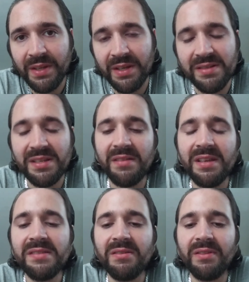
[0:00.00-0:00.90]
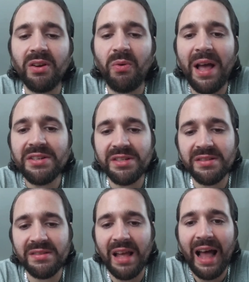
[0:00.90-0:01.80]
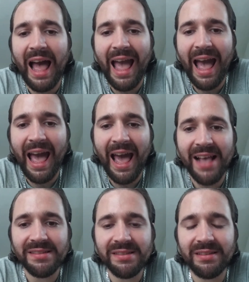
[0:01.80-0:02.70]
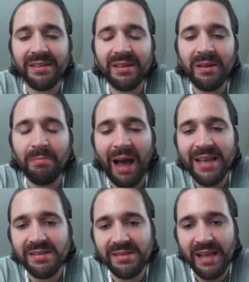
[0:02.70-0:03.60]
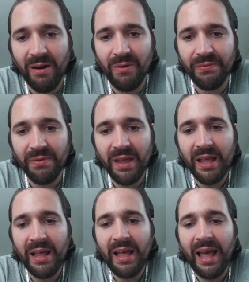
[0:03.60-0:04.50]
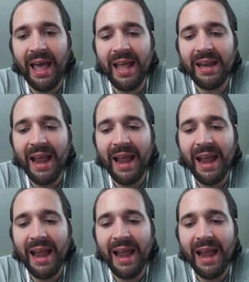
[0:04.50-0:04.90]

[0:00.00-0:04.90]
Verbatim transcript: You see, these are the questions that I asked myself, and